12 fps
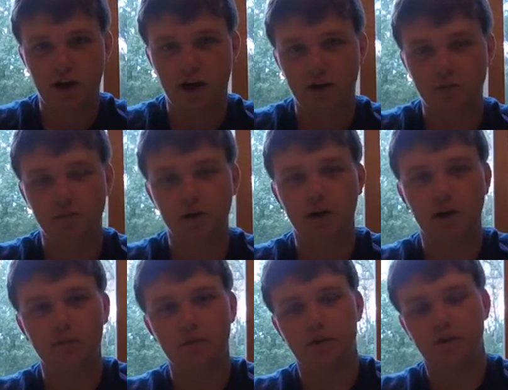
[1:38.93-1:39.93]
I'd put at
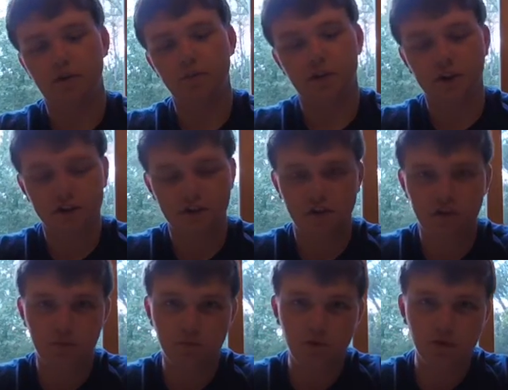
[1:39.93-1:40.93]
number three because you can
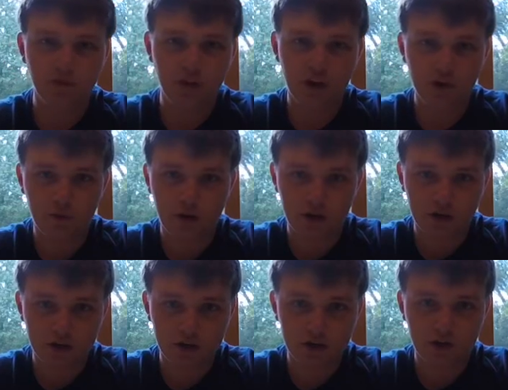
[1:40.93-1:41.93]
move a lot of
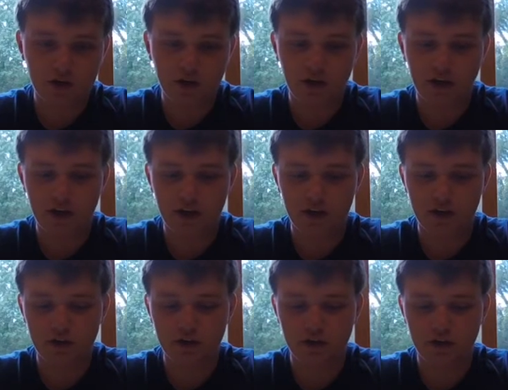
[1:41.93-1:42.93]
water and
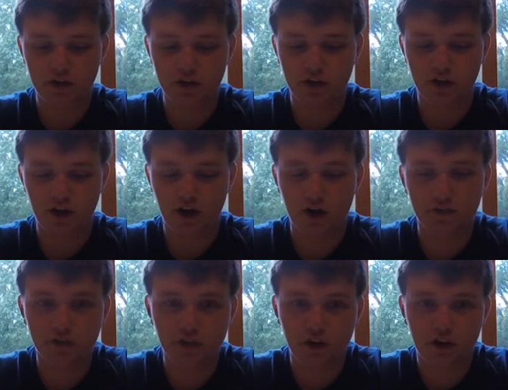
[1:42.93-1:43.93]
you can
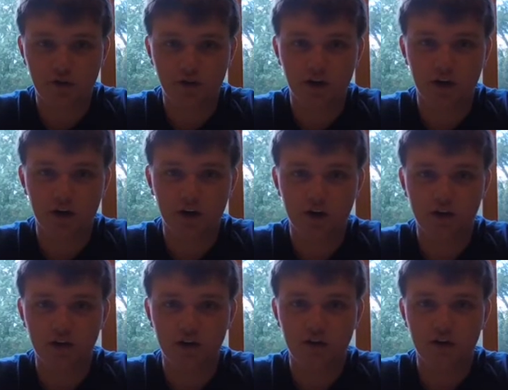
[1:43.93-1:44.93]
cover a lot of water.
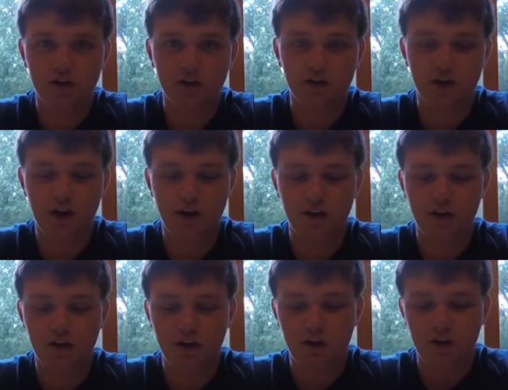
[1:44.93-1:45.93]
Okay,
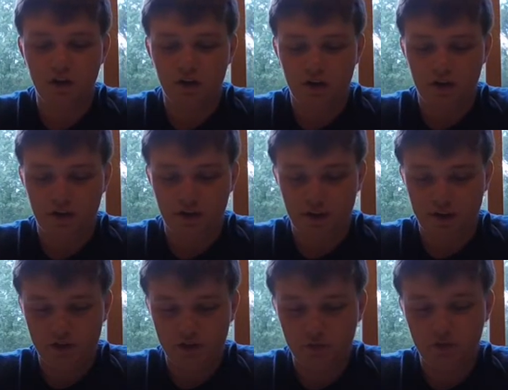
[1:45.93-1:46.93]

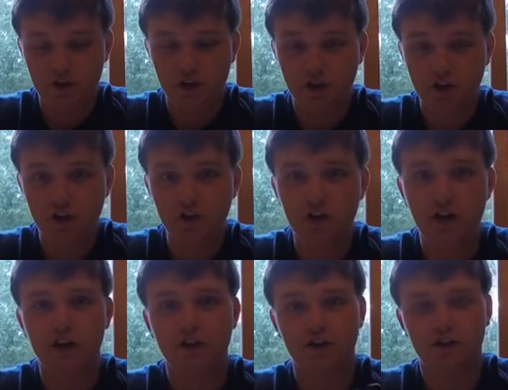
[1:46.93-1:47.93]
this will be a good
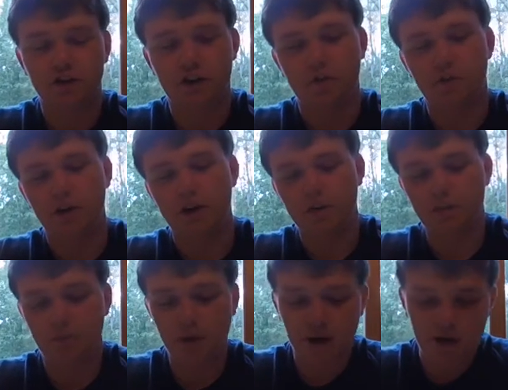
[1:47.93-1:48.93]
reaction strike bait,
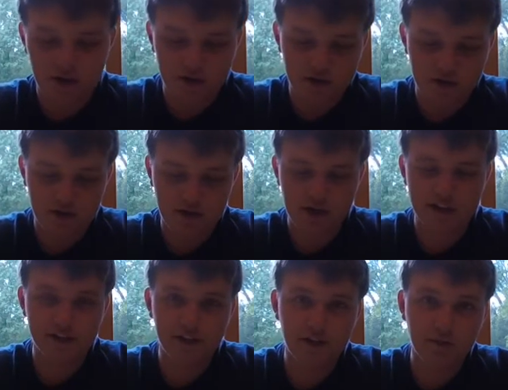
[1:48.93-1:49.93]
but it's
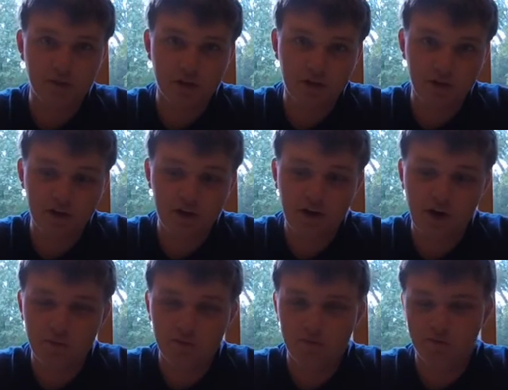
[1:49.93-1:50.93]
at number three,
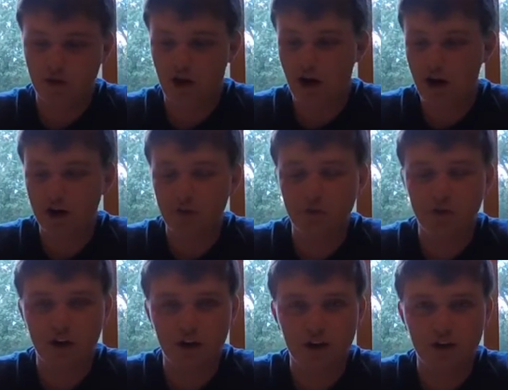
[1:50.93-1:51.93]
not higher,
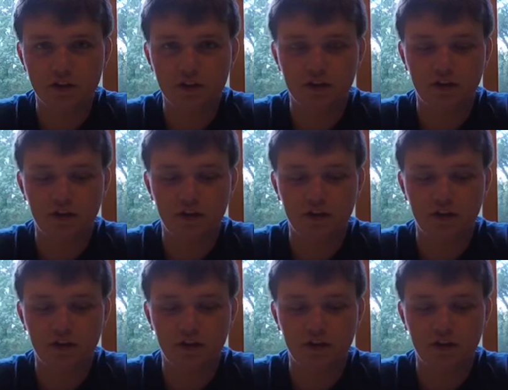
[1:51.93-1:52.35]
because